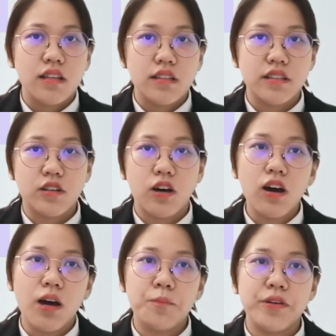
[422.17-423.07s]
the
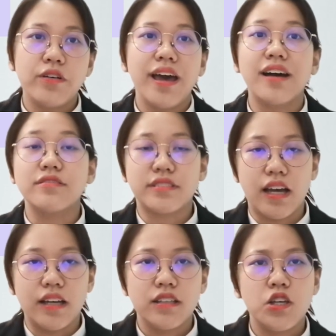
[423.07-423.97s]
Court of Appeal held
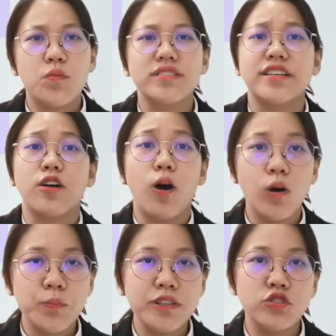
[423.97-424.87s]
that it was an
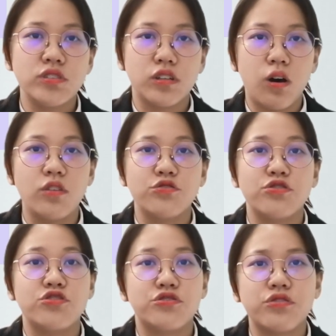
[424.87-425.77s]
open to the court to
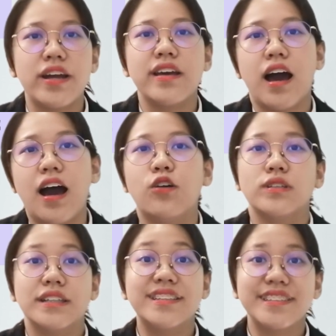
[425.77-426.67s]
strike out
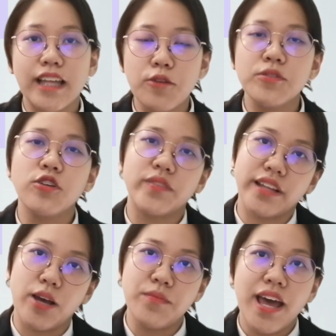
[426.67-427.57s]
a statement of
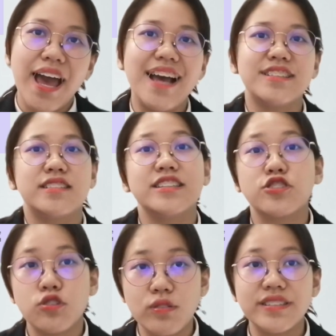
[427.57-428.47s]
claim as
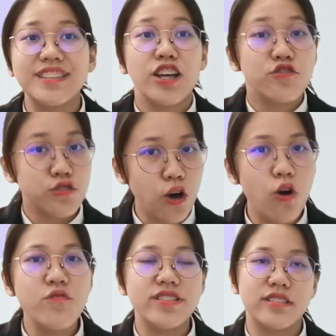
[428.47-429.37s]
disclosing
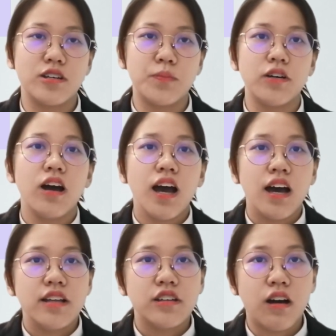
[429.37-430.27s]
no reasonable
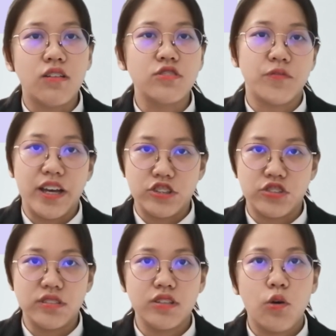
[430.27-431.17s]
cause of
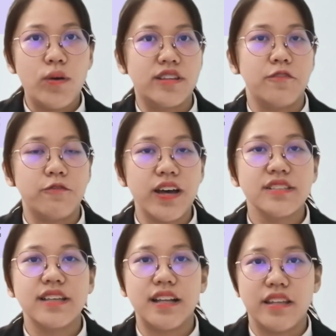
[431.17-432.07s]
actions where the
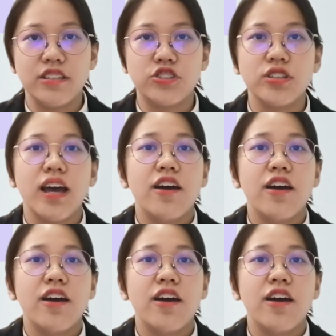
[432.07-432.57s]
facts alleged